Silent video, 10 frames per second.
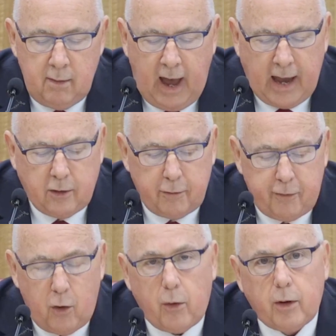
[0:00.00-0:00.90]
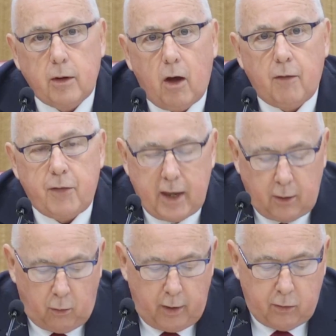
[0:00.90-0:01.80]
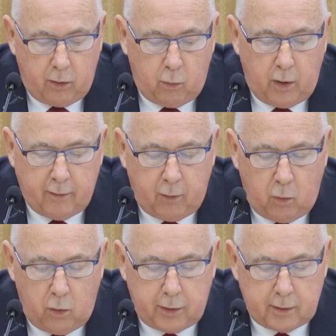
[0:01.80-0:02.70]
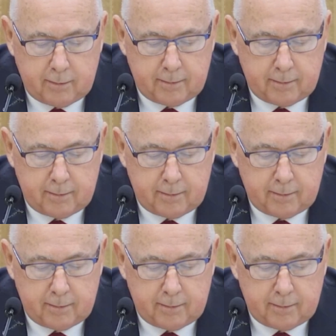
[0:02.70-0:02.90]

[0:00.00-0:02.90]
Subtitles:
a deferral of the increases we have awarded.